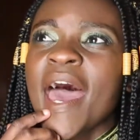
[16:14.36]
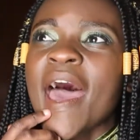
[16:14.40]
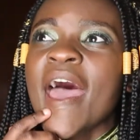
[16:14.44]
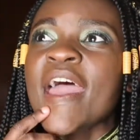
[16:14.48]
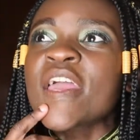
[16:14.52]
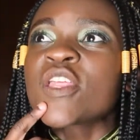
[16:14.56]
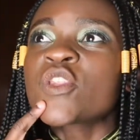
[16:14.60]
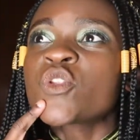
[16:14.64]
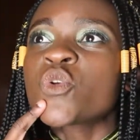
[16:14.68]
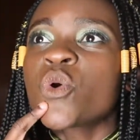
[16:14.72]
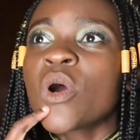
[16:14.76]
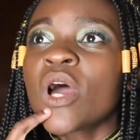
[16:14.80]

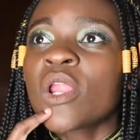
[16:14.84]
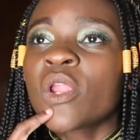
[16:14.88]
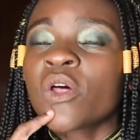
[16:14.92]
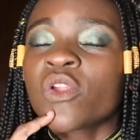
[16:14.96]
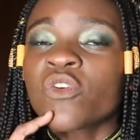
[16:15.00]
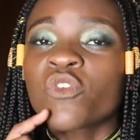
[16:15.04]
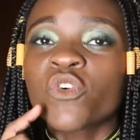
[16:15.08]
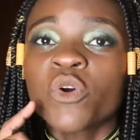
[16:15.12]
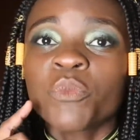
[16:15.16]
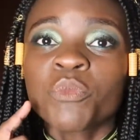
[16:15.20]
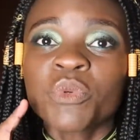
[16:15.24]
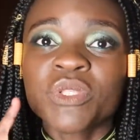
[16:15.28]
I know a lot
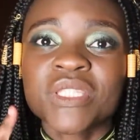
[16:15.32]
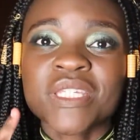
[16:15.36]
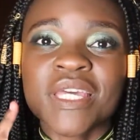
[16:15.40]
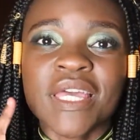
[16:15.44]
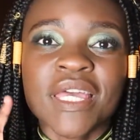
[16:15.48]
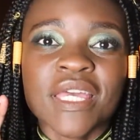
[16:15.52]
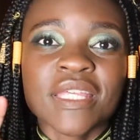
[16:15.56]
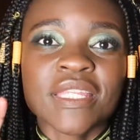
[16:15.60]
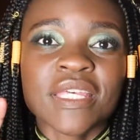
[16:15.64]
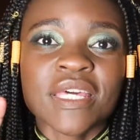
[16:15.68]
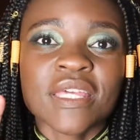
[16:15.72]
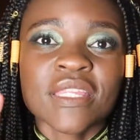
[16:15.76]
of computer
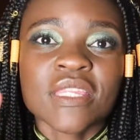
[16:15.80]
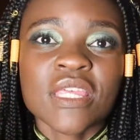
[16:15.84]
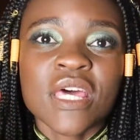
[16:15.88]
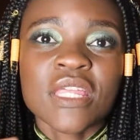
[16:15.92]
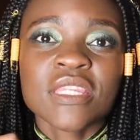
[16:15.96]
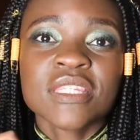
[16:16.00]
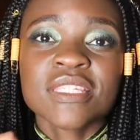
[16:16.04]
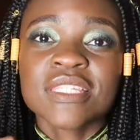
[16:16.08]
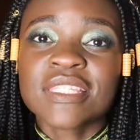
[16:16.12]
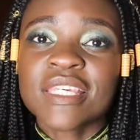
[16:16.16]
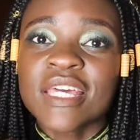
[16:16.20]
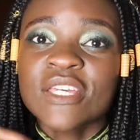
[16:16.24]
aided
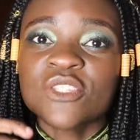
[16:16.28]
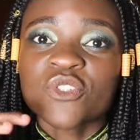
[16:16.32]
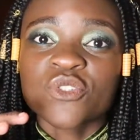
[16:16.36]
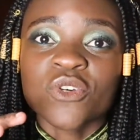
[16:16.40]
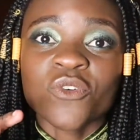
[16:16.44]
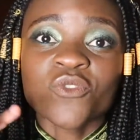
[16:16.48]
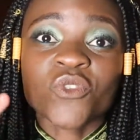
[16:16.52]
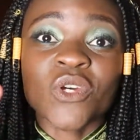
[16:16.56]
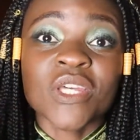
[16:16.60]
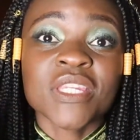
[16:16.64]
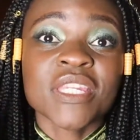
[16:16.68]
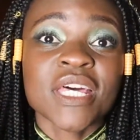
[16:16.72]
design
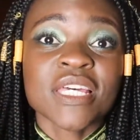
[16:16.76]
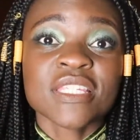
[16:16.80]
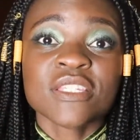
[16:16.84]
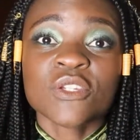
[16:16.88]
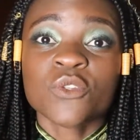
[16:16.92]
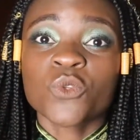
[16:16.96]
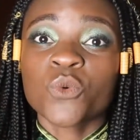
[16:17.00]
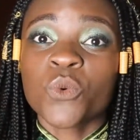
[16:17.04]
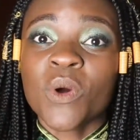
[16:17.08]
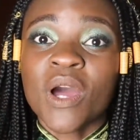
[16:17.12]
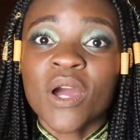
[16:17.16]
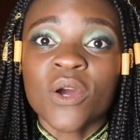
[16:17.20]
software
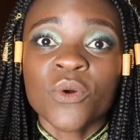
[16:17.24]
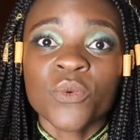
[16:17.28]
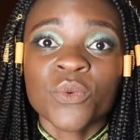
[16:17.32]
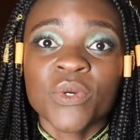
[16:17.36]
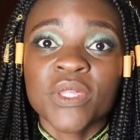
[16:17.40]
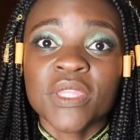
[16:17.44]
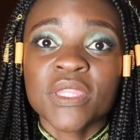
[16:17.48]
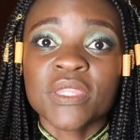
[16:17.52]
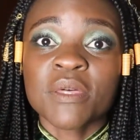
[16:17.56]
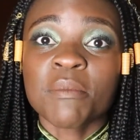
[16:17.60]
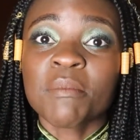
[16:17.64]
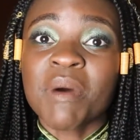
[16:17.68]
doesn't work
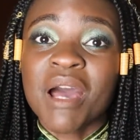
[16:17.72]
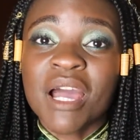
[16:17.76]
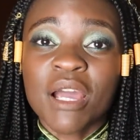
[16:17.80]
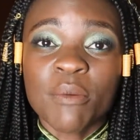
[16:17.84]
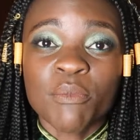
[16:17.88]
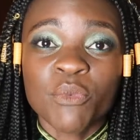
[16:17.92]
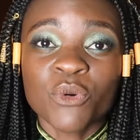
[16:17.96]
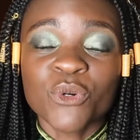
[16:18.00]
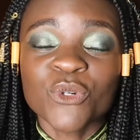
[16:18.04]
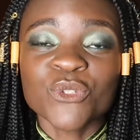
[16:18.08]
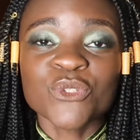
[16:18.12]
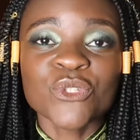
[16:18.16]
with
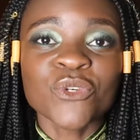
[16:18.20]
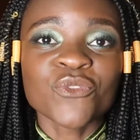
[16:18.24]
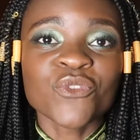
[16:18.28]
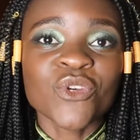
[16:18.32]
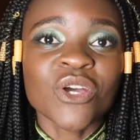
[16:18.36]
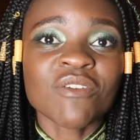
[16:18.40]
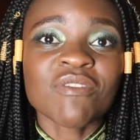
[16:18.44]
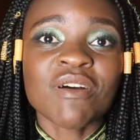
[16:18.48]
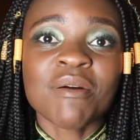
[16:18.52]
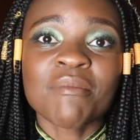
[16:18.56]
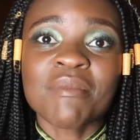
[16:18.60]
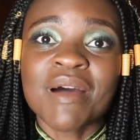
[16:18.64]
MacBooks. So if you
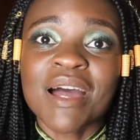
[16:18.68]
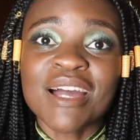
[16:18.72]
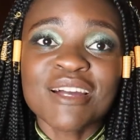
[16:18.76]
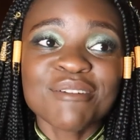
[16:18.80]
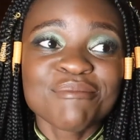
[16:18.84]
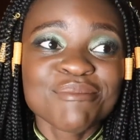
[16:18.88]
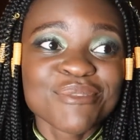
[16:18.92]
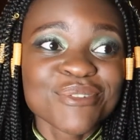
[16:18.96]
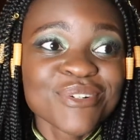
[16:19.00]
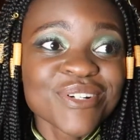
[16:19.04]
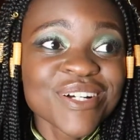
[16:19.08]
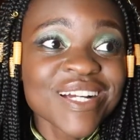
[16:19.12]
have a
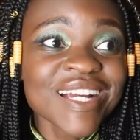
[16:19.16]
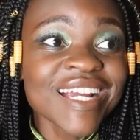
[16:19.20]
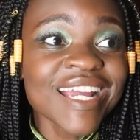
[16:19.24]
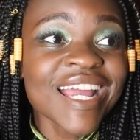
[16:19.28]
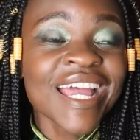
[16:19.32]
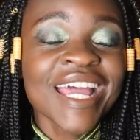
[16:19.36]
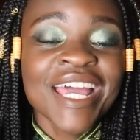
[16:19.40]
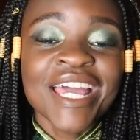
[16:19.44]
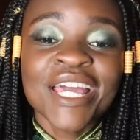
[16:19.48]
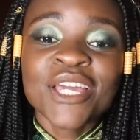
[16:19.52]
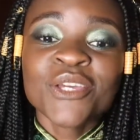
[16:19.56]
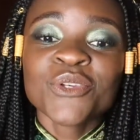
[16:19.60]
MacBook,
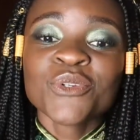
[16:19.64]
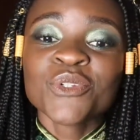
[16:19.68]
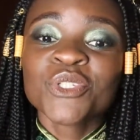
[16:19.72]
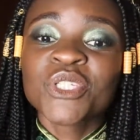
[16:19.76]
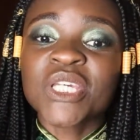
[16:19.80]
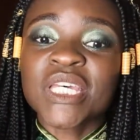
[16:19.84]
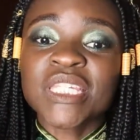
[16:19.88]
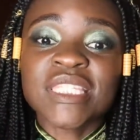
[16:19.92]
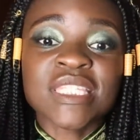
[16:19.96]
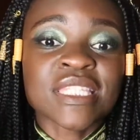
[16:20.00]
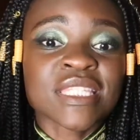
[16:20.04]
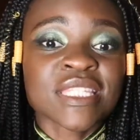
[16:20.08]
you
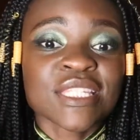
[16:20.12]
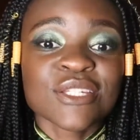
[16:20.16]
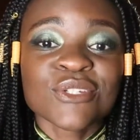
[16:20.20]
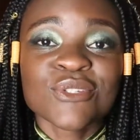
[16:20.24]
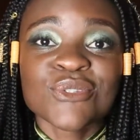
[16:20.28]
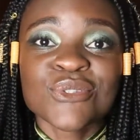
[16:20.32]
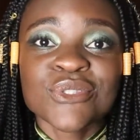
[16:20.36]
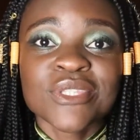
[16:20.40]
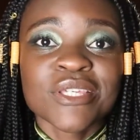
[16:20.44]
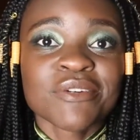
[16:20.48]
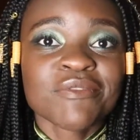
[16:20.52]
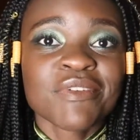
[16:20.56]
just stick
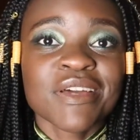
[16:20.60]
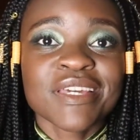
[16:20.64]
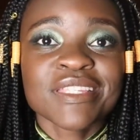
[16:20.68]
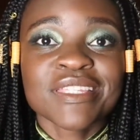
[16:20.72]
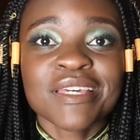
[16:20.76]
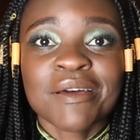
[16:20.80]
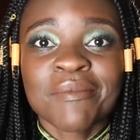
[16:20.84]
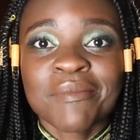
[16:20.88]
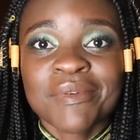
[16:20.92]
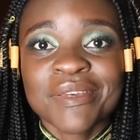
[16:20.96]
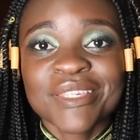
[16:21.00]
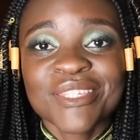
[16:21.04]
to the
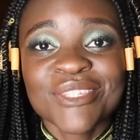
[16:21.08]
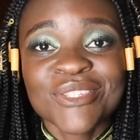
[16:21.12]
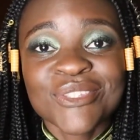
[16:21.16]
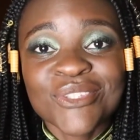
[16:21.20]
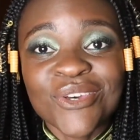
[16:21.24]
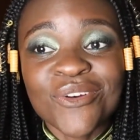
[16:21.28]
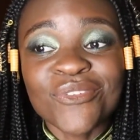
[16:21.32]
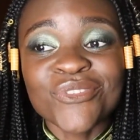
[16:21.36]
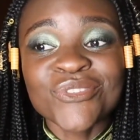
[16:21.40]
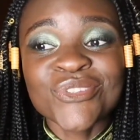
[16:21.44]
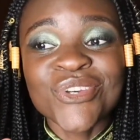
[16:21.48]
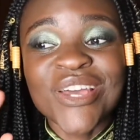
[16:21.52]
vector-based
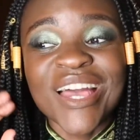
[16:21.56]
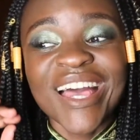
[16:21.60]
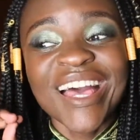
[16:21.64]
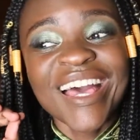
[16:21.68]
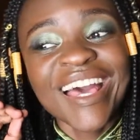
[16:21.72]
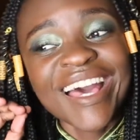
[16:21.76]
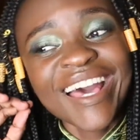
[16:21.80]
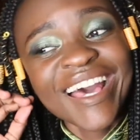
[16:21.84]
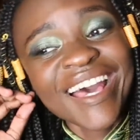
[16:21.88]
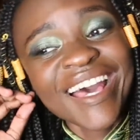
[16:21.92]
software.